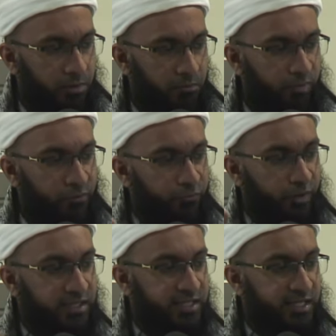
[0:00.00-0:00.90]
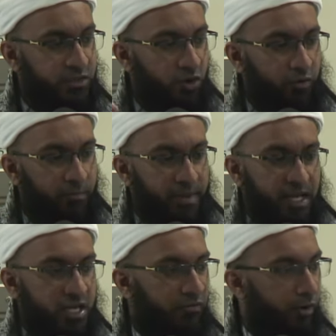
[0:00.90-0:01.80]
preferences over
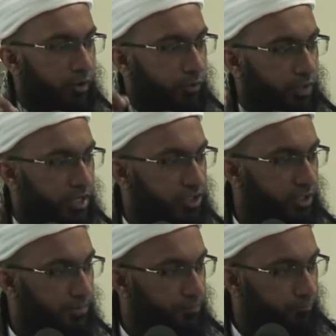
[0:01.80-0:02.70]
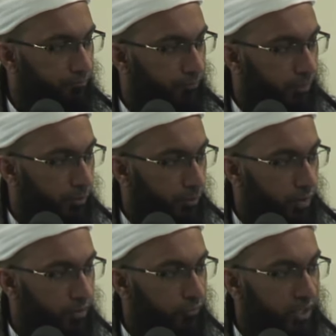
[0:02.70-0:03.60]
many of our creation.
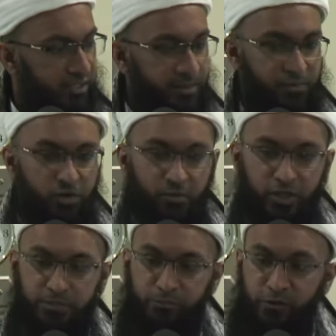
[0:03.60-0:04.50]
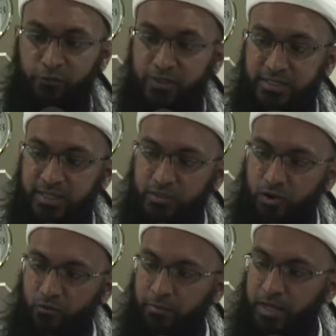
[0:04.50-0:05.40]
We have granted them numerous preferences
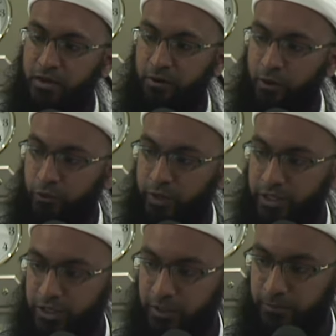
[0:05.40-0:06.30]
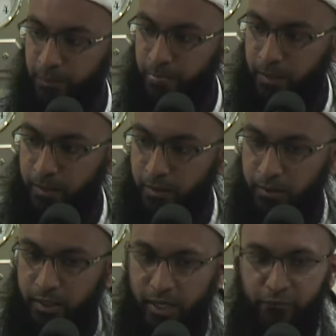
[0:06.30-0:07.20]
over many of our creation.
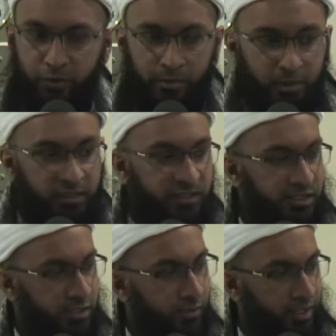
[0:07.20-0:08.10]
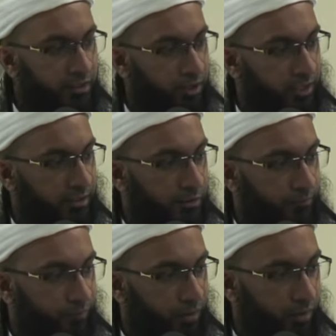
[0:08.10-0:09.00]
And for among this is our intellect.
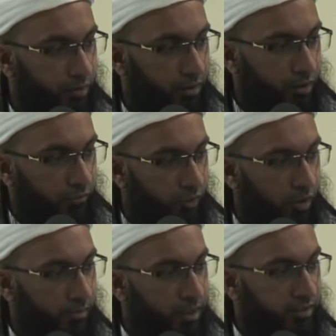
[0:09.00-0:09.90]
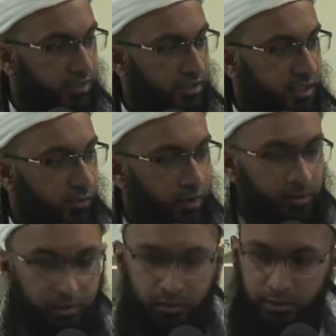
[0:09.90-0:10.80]
For among this is
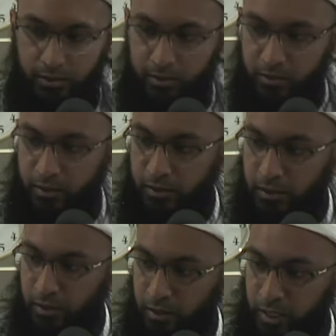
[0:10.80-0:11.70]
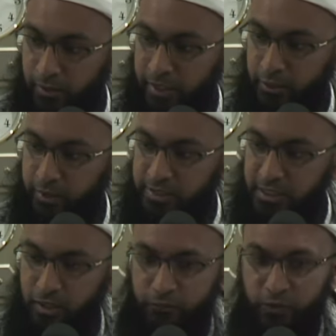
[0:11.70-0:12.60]
our
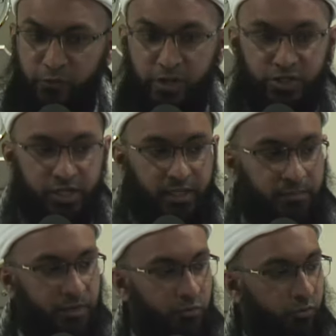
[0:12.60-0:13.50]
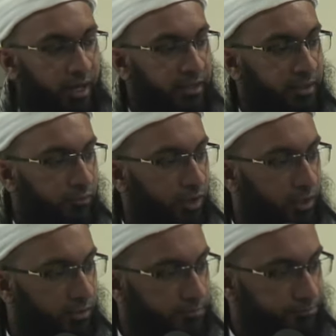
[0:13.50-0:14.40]
characteristic of differentiating between right and wrong.